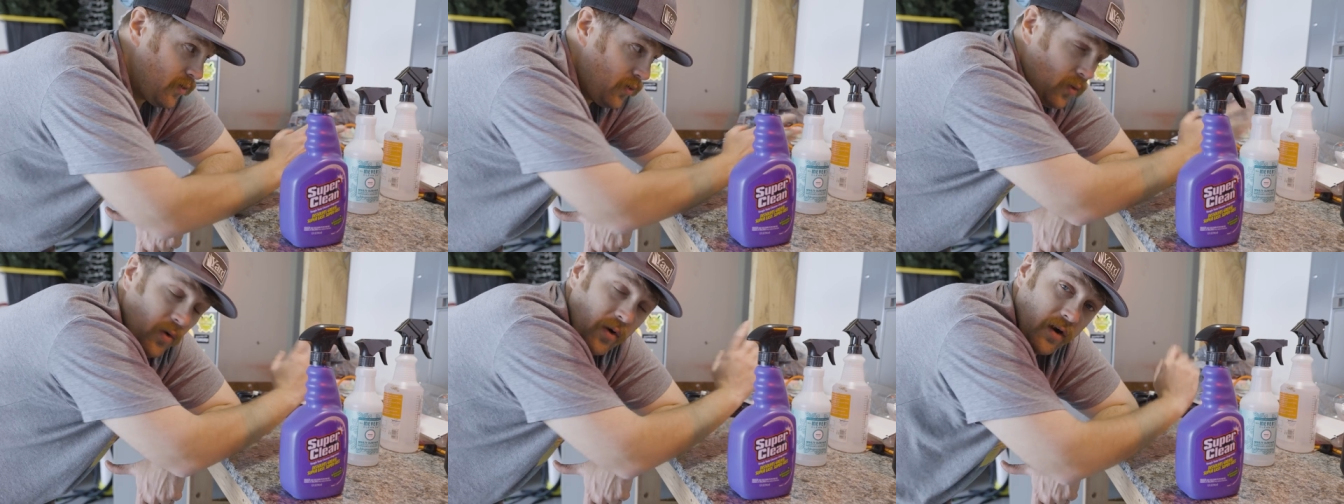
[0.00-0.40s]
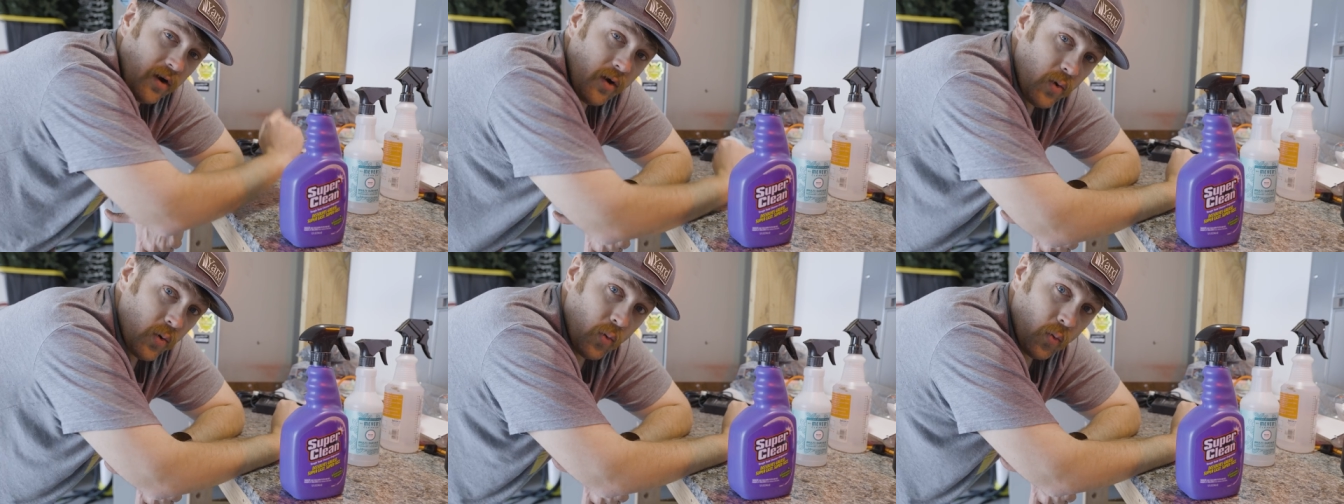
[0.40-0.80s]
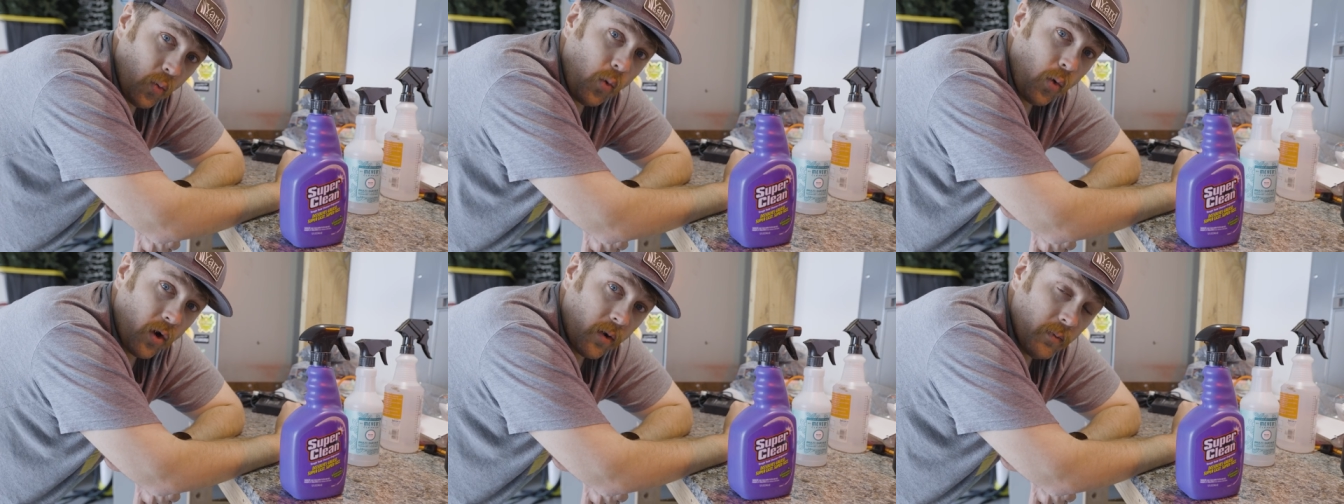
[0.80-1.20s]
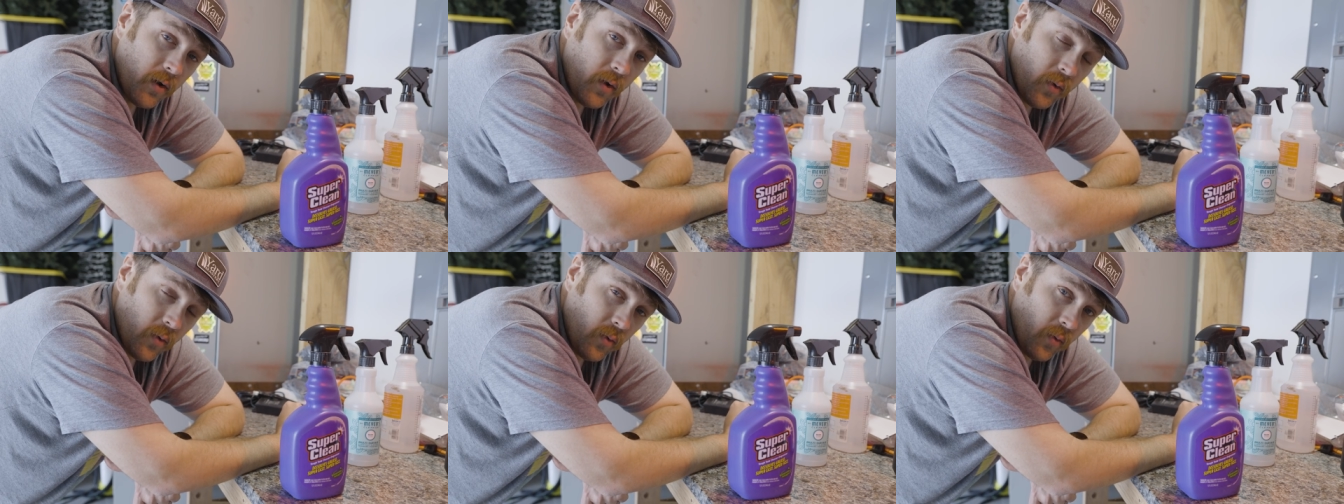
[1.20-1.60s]
or warm
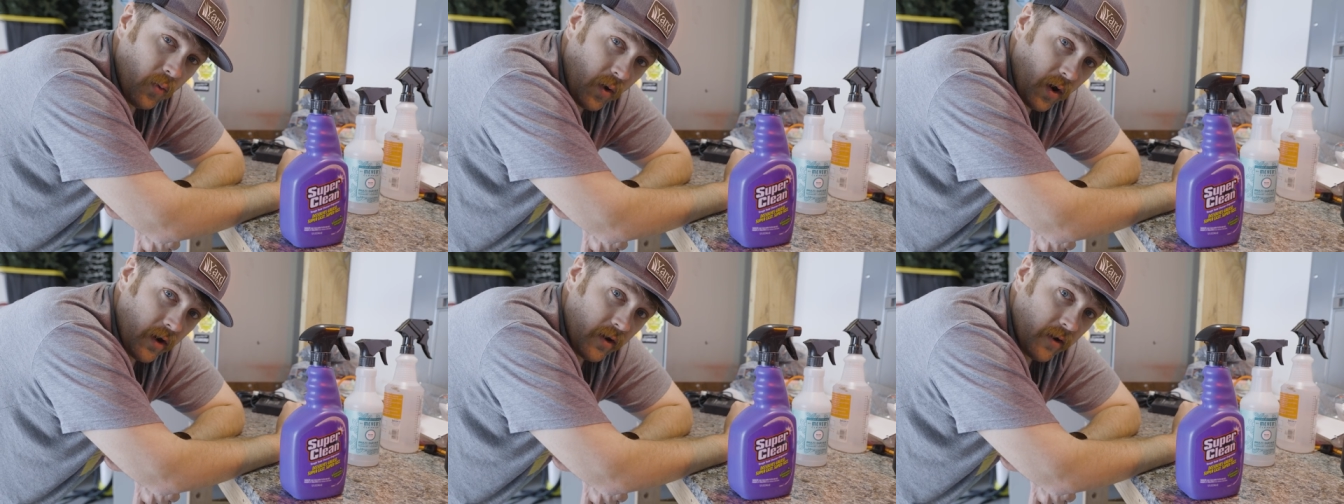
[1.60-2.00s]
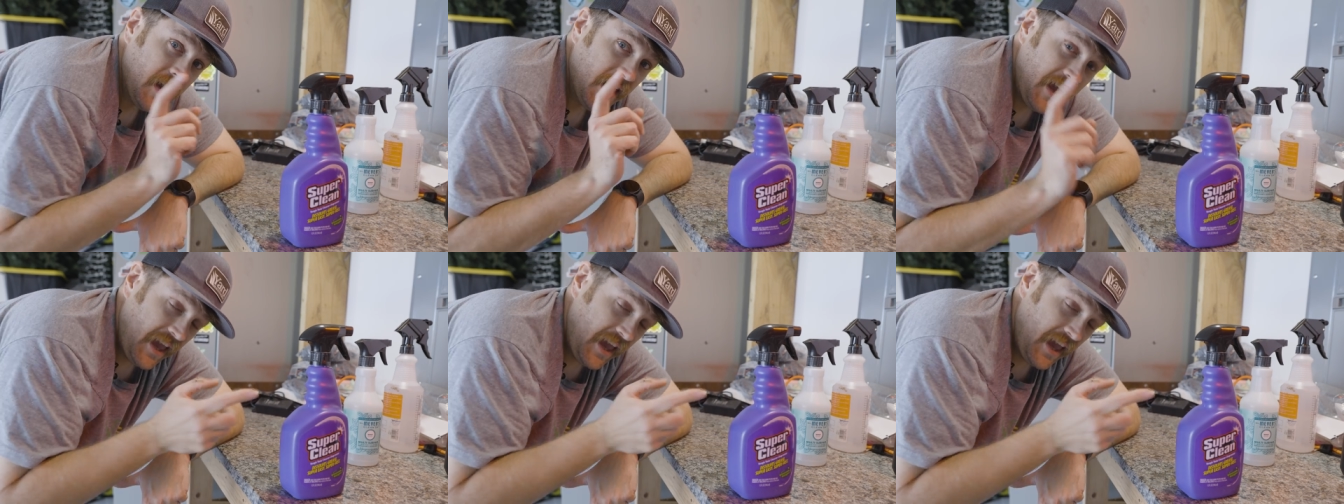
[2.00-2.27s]
water.